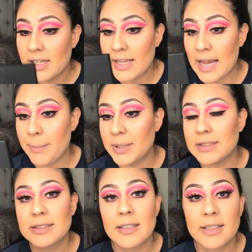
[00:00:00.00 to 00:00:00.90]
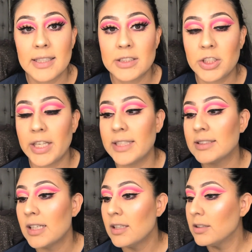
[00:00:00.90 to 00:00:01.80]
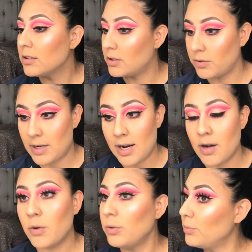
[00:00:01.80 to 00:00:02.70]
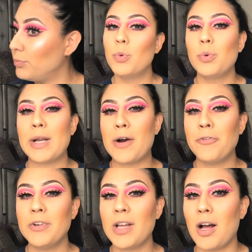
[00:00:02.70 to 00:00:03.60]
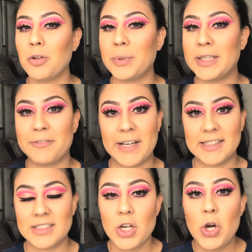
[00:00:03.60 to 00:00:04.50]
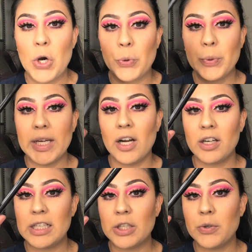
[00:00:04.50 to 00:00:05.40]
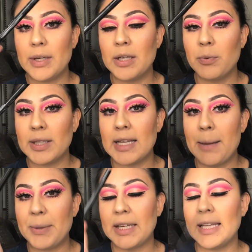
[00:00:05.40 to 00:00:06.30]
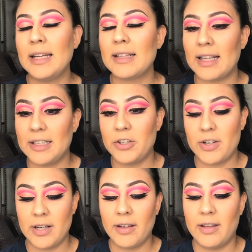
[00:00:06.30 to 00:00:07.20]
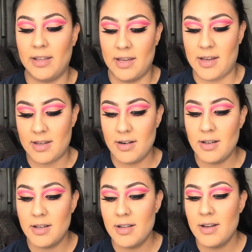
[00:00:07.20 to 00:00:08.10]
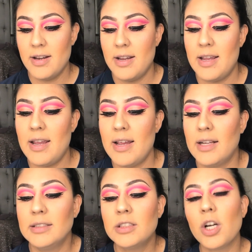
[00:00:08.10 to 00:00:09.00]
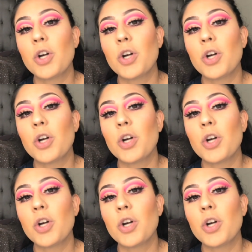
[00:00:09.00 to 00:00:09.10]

It happens. Kids are kids. So now, now for the Halloween effect. We are going to go in with the Epic Ink Liner again and